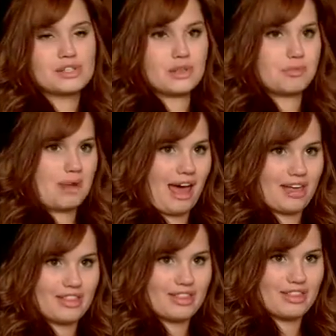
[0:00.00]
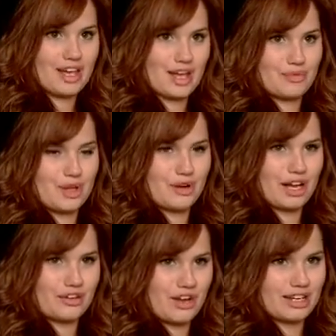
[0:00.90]
has their own path, and we all
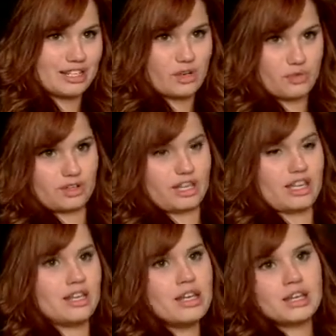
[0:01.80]
kind of find it differently. And